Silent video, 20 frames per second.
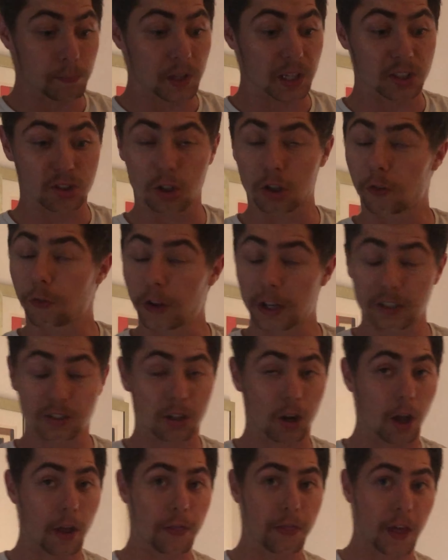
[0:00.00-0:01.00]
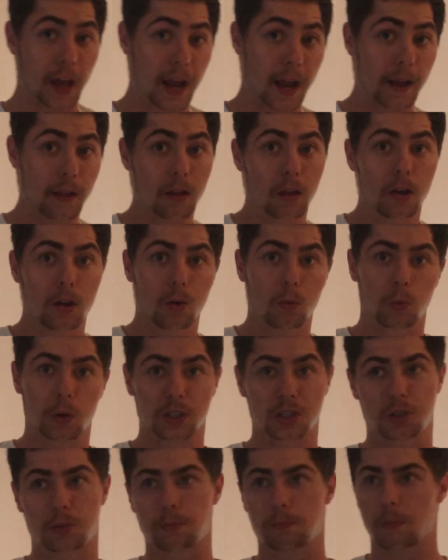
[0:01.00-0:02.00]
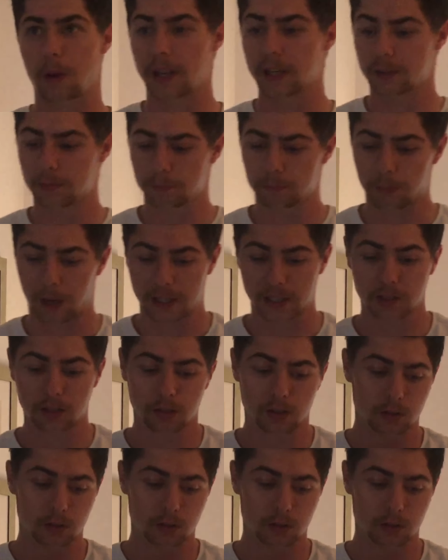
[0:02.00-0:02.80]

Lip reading: It's just things like that which may make